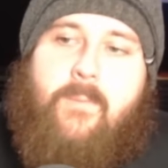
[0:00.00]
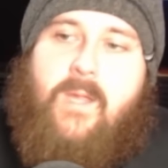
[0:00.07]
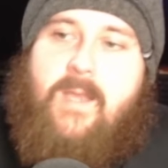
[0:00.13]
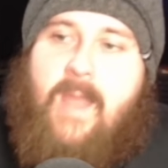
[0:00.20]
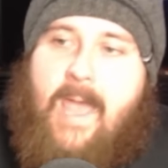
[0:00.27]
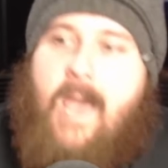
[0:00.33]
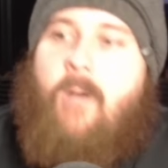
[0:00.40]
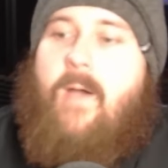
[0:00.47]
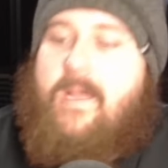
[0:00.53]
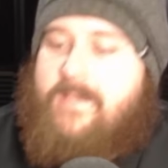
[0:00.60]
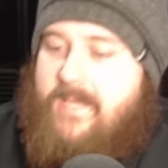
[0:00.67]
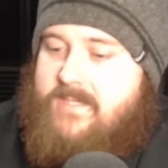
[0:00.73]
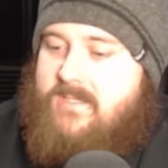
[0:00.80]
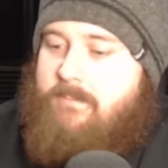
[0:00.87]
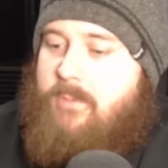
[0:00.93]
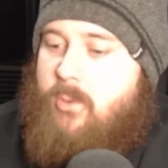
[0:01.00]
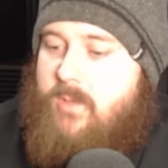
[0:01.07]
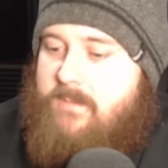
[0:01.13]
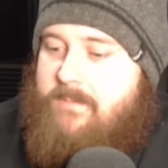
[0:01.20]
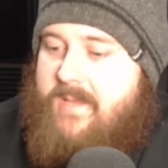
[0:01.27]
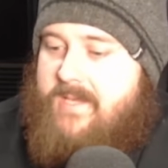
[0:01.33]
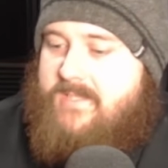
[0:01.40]
But now I get to
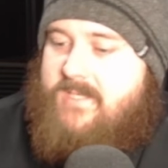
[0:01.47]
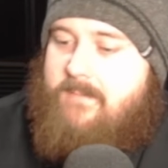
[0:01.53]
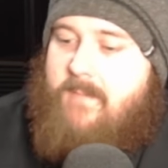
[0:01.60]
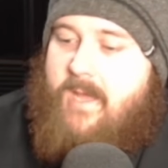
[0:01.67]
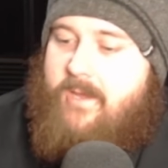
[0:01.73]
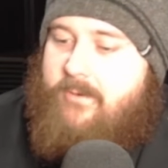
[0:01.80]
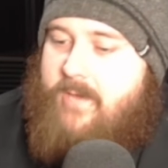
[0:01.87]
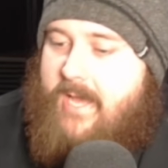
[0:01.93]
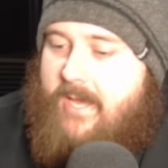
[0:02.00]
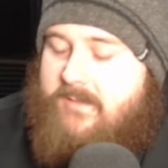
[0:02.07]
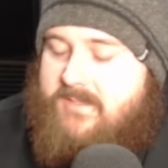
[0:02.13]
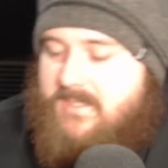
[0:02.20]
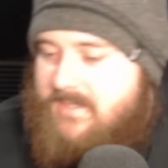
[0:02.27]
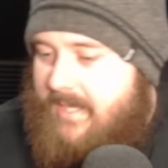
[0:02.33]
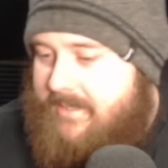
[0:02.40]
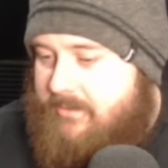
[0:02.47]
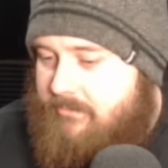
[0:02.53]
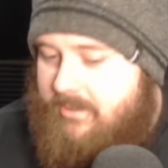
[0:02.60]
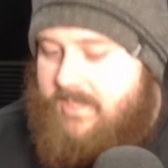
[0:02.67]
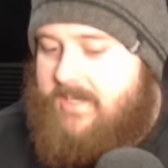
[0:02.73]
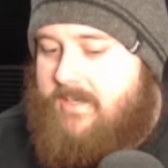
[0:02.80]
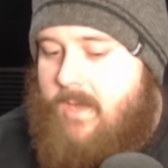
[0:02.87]
poo in peace in my own house. It's like a
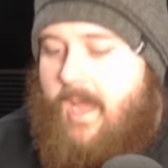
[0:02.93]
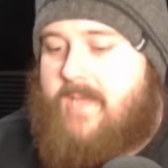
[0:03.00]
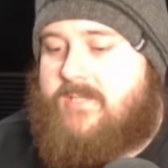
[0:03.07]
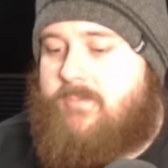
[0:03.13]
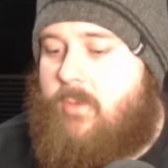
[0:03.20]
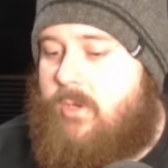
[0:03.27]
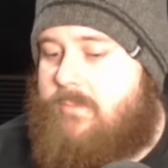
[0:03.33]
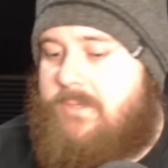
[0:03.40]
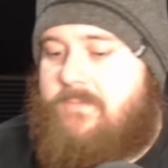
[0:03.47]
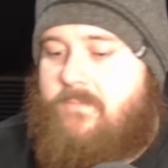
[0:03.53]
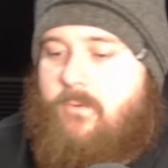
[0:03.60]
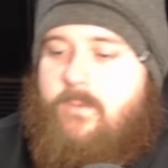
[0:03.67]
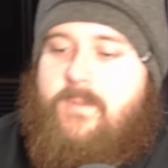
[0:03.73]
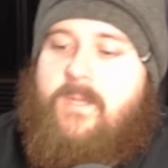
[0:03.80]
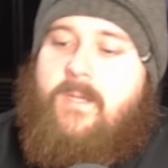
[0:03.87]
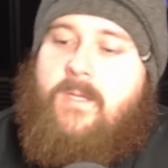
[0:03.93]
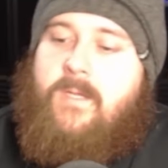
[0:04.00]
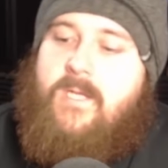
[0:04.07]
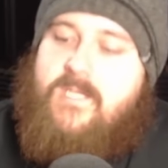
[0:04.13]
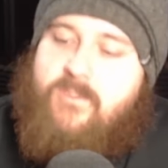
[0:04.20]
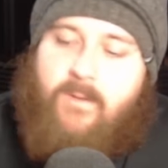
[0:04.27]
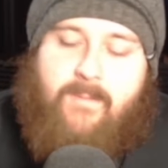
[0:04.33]
really nice moment for me.
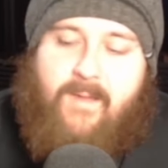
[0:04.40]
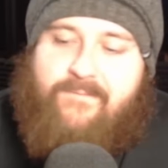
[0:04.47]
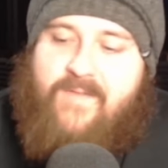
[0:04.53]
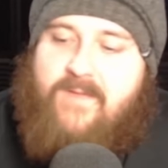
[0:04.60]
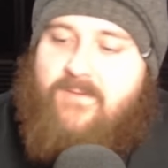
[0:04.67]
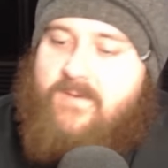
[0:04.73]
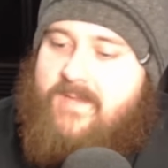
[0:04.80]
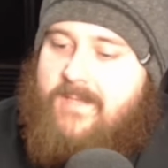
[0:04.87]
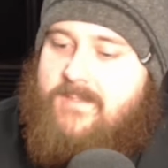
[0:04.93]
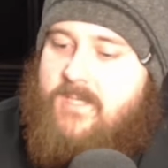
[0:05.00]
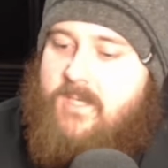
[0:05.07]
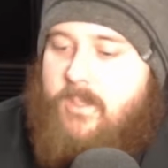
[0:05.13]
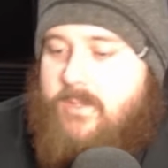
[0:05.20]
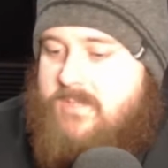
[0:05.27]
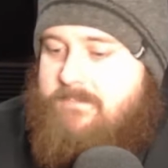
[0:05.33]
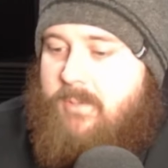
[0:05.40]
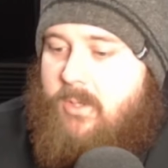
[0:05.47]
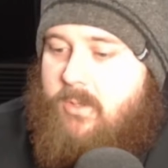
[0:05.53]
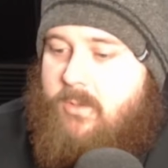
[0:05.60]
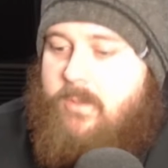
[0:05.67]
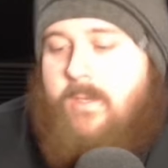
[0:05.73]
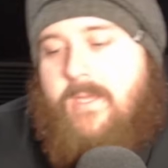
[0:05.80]
So one of my favorite things to do is
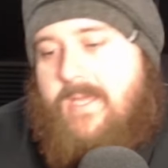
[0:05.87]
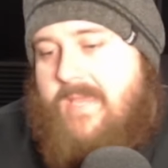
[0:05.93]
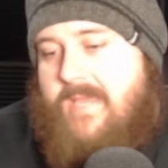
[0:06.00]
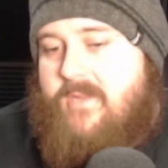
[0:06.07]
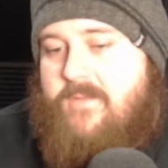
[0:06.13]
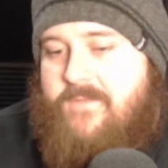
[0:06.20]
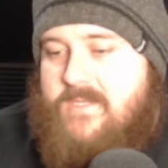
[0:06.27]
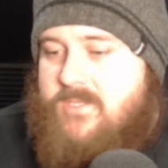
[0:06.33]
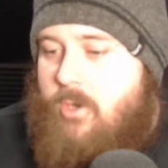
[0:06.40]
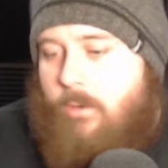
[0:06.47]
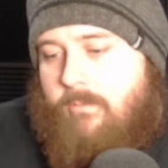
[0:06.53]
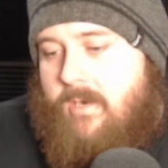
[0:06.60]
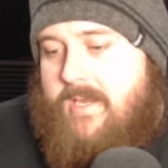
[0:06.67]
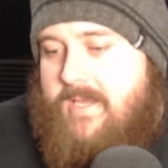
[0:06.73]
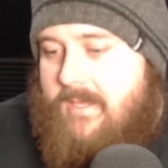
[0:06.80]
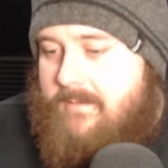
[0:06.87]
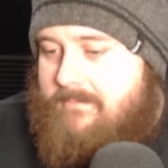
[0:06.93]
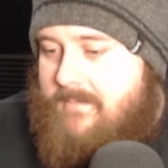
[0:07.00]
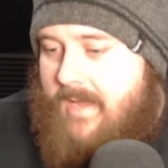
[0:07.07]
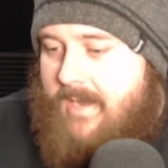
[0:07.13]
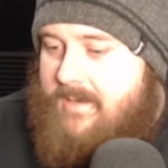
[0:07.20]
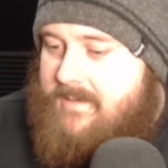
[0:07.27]
poo. Even if it's not really
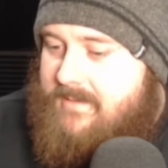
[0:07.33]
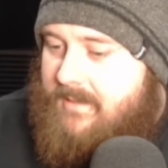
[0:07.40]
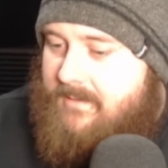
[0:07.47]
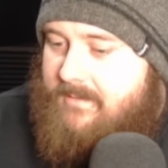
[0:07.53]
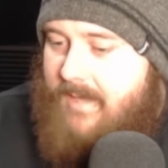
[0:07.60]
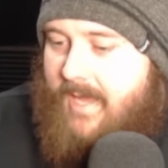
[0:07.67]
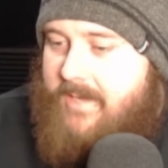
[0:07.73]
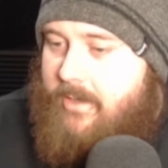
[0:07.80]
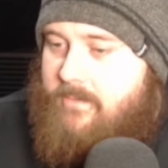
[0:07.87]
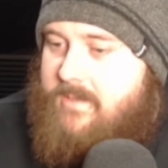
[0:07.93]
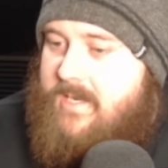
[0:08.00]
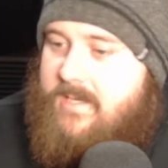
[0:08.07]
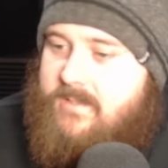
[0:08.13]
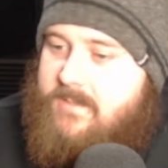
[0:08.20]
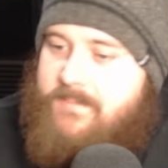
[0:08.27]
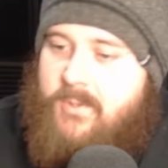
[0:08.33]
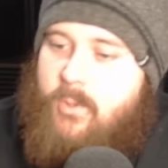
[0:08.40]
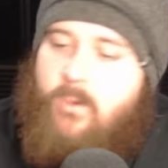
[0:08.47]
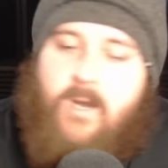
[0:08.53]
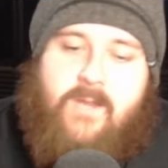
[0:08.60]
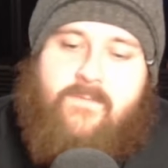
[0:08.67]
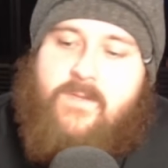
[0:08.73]
anything, like I don't need to
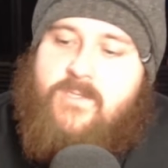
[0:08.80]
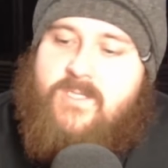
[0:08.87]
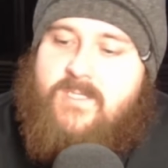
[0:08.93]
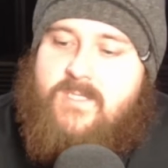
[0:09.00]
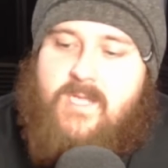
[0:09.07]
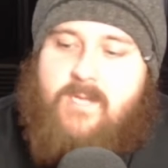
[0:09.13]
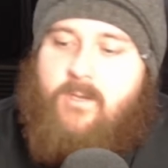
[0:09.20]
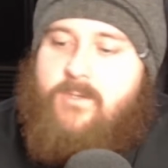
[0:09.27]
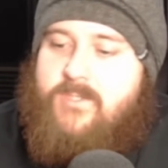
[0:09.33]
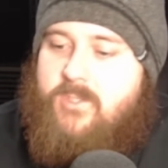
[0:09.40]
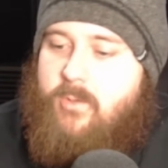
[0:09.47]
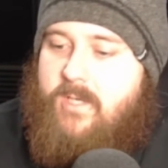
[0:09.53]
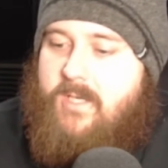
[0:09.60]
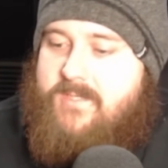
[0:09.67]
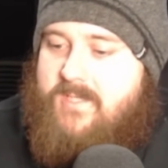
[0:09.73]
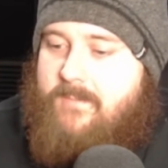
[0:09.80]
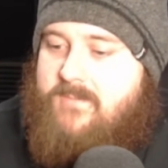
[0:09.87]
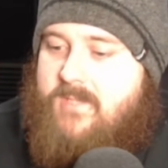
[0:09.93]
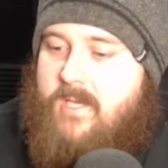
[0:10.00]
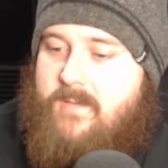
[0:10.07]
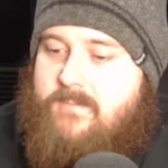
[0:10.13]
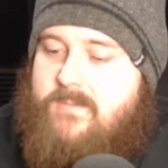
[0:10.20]
poo or anything, just sitting on the toilet
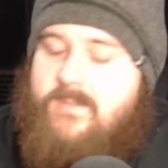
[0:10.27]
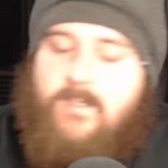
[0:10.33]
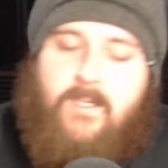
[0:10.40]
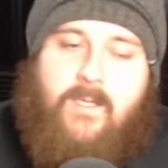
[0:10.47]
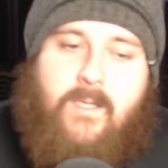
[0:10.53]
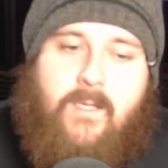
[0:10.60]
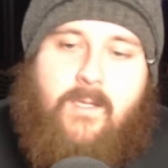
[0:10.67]
sometimes